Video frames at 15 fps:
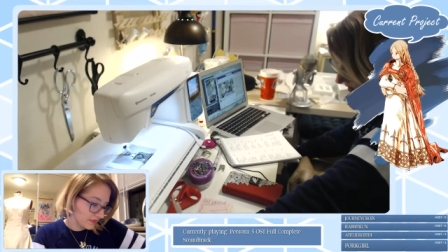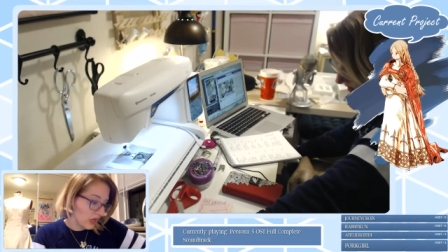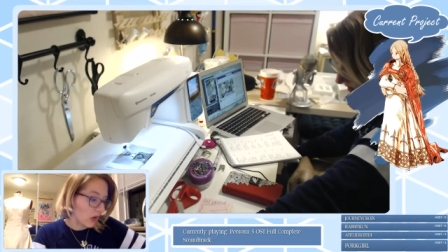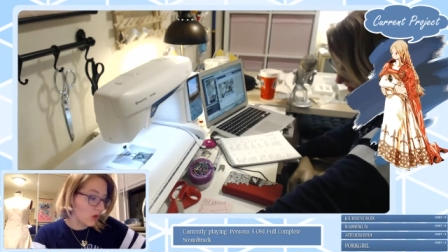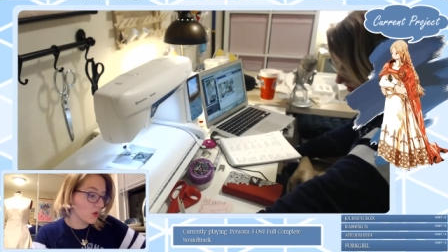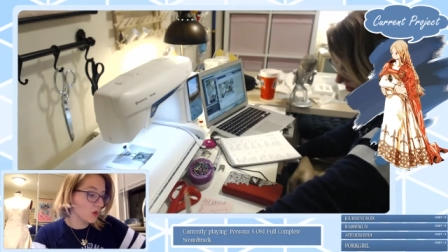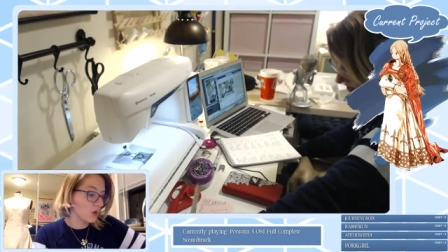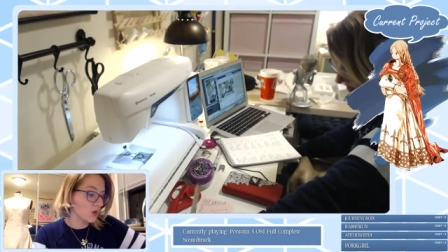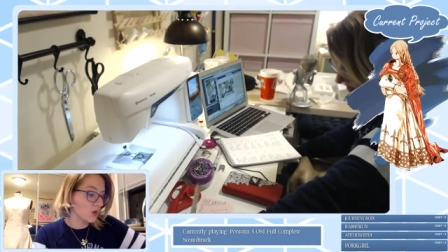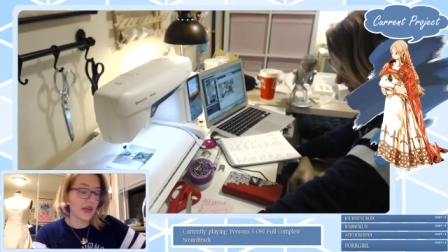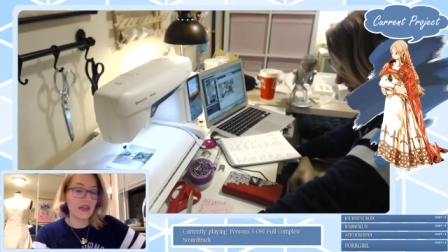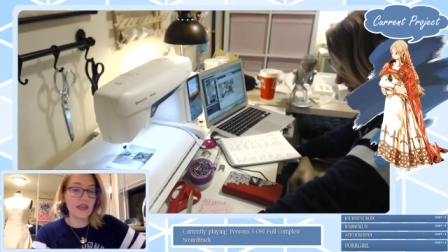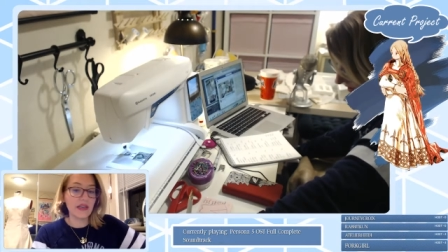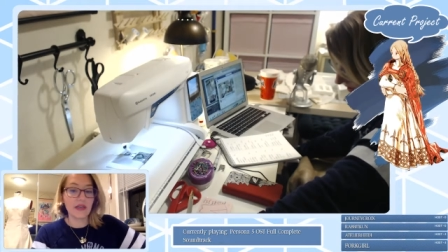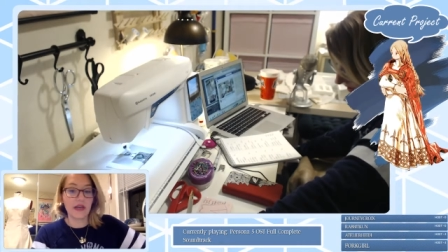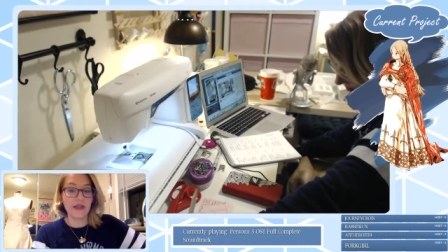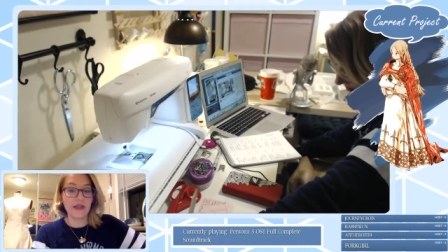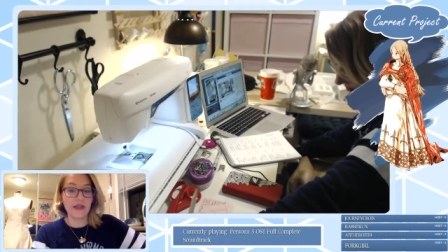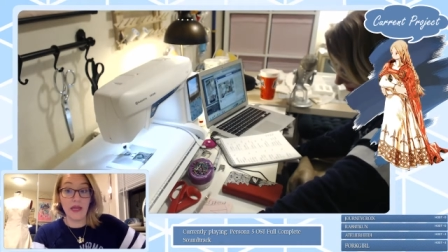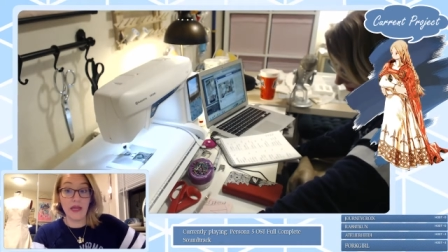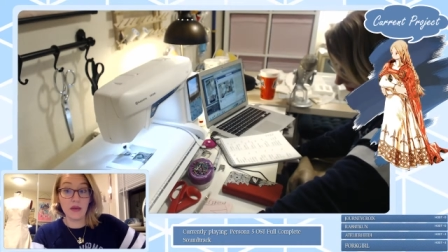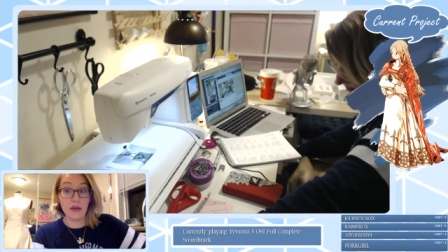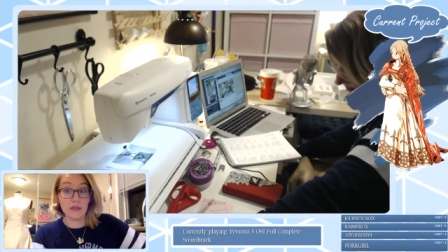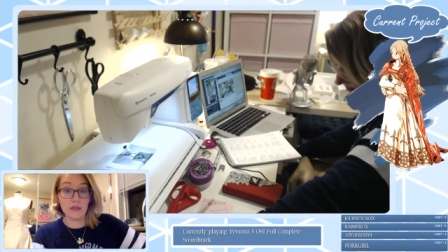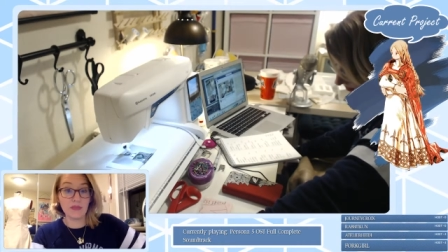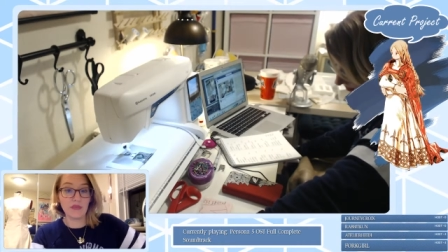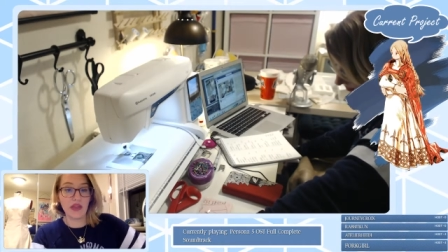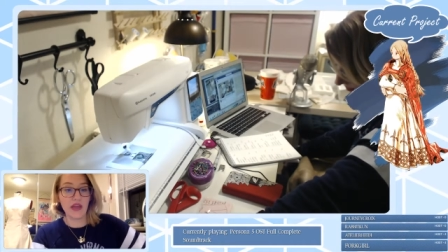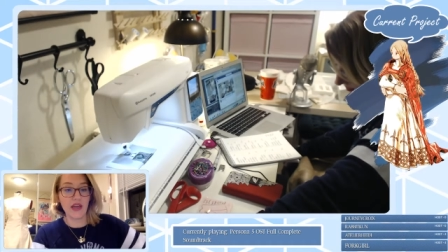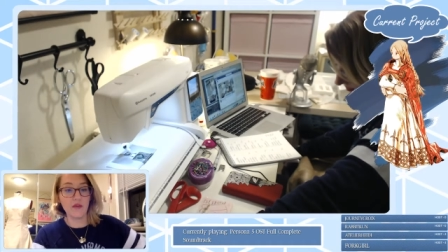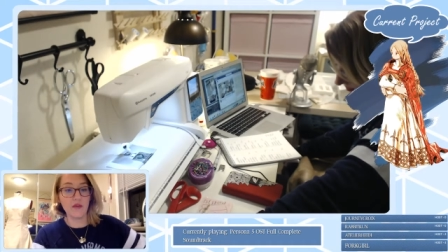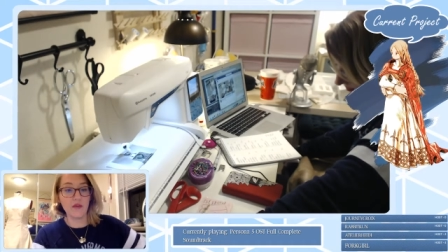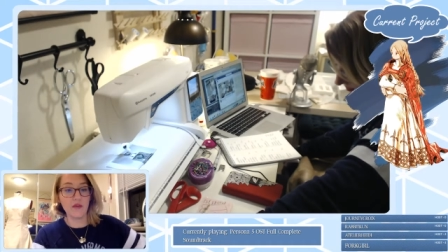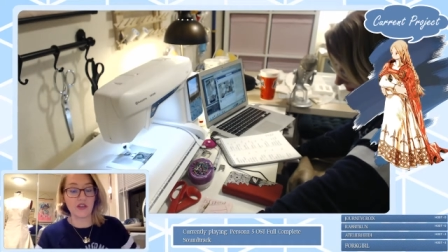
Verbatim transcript: Oh, I need to cut the hem, the hem of the